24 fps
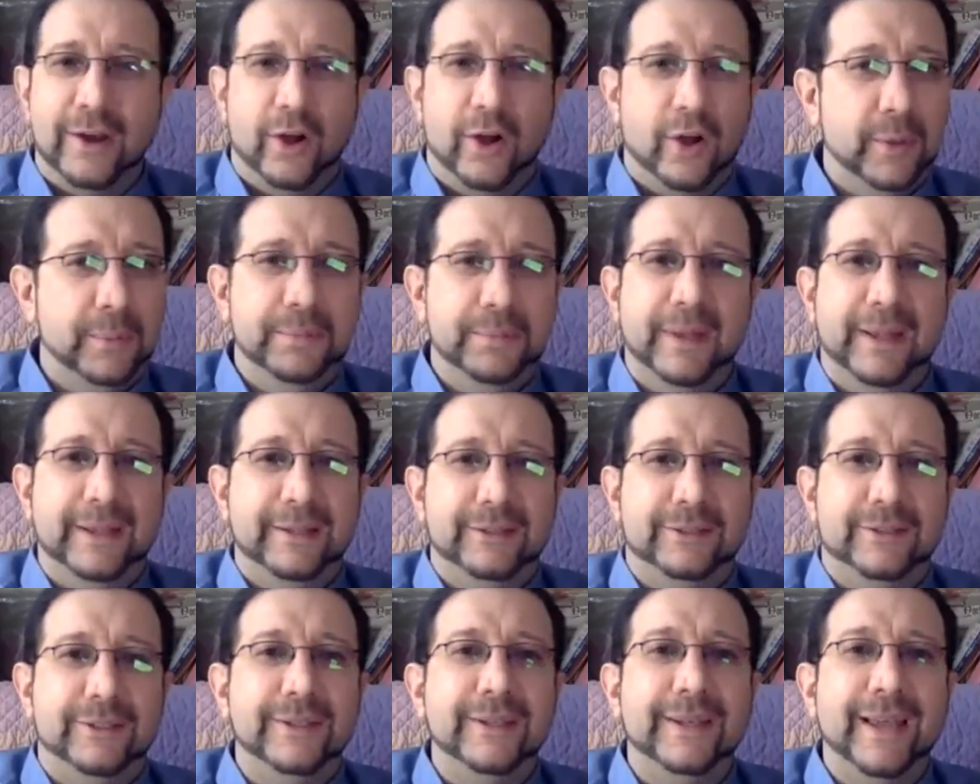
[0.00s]
all
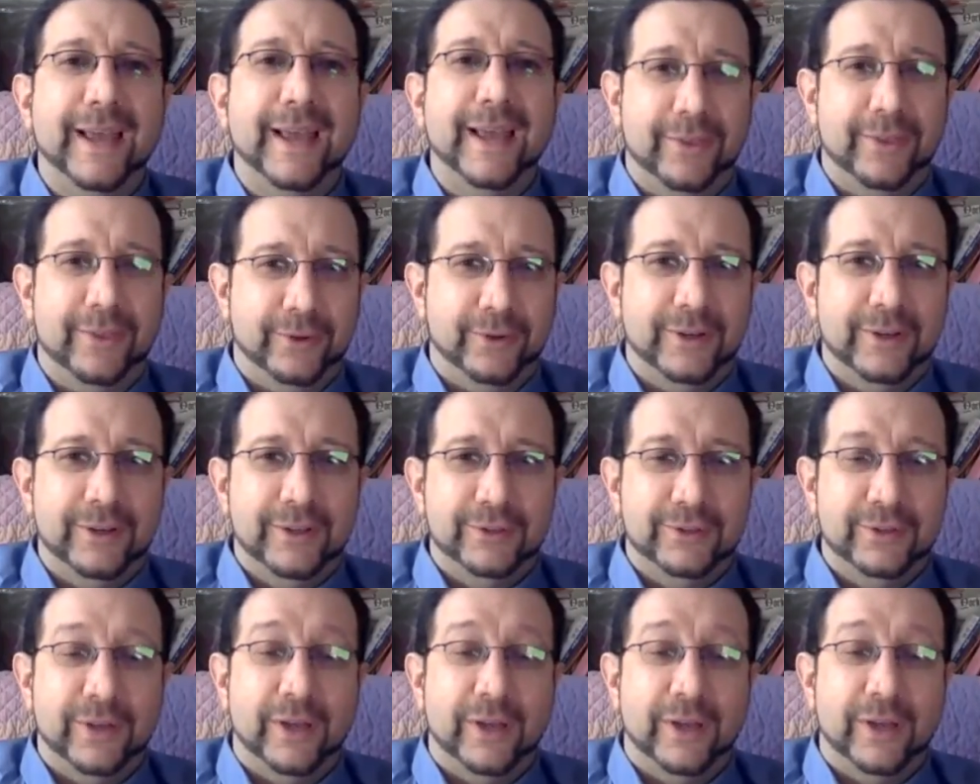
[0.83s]
blends together.
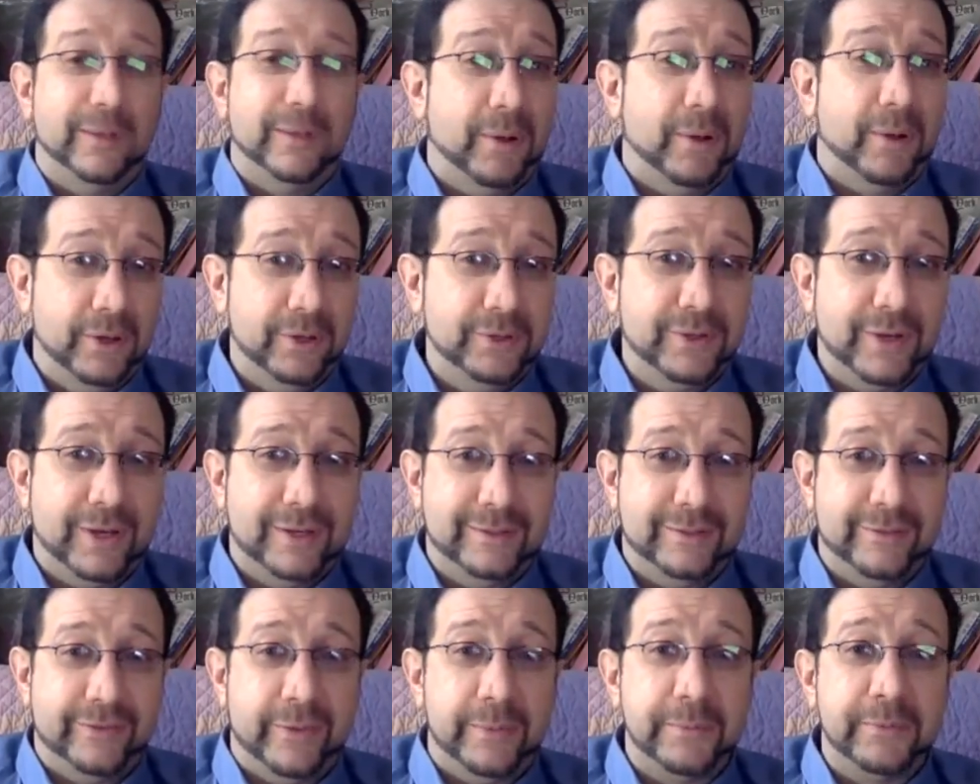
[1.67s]
So I apologize
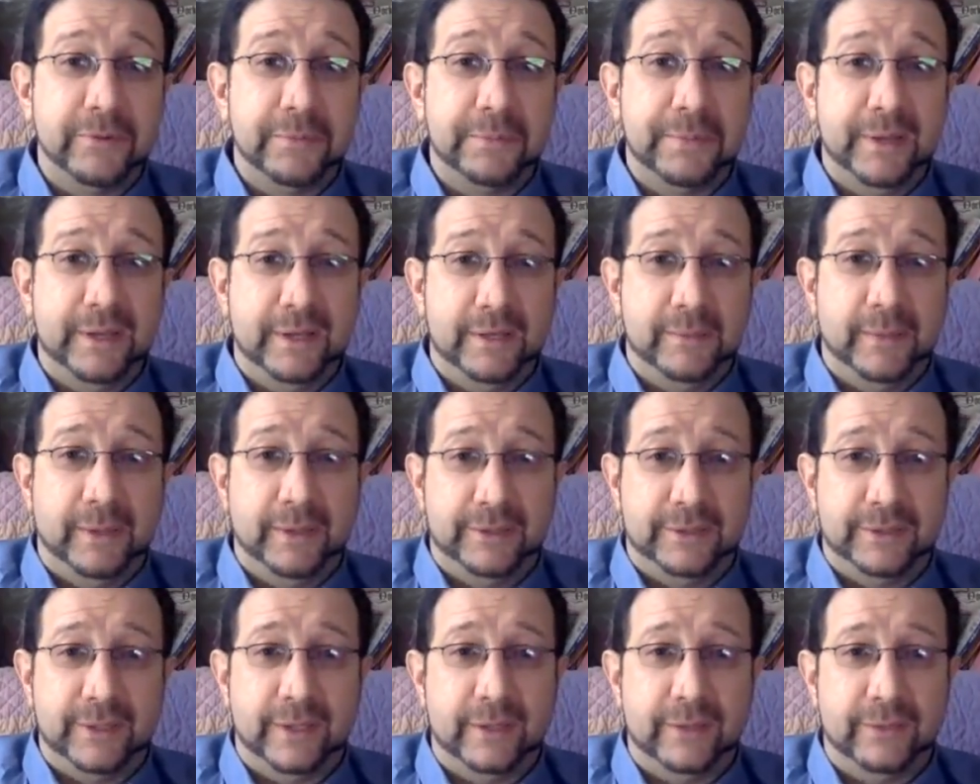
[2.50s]
if I'm repeating
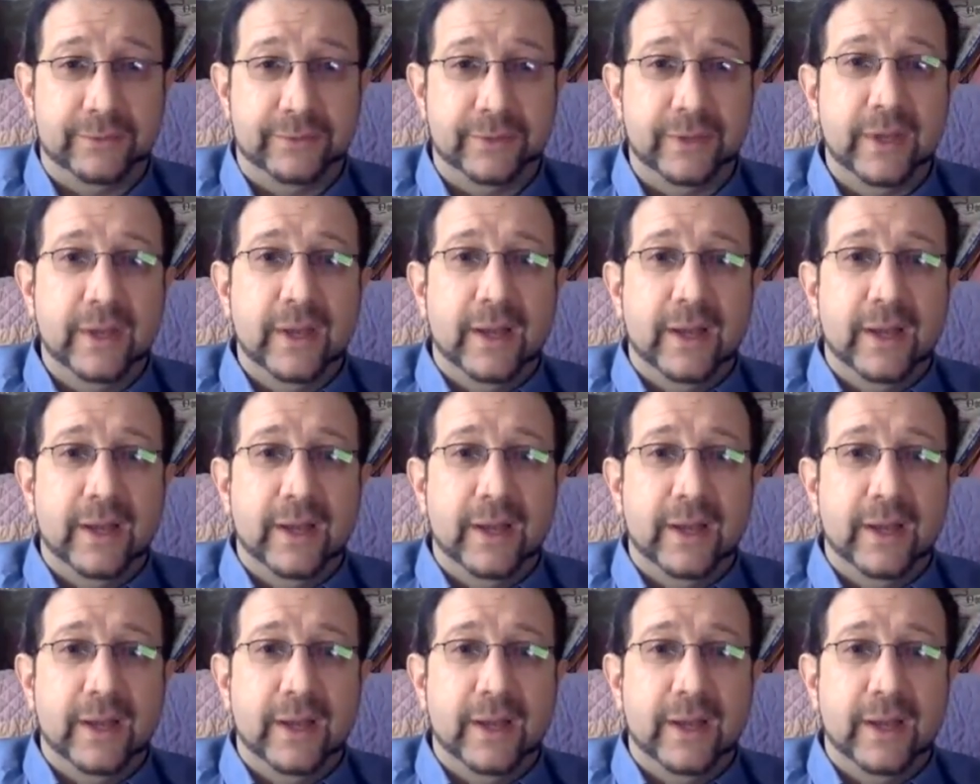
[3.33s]
myself.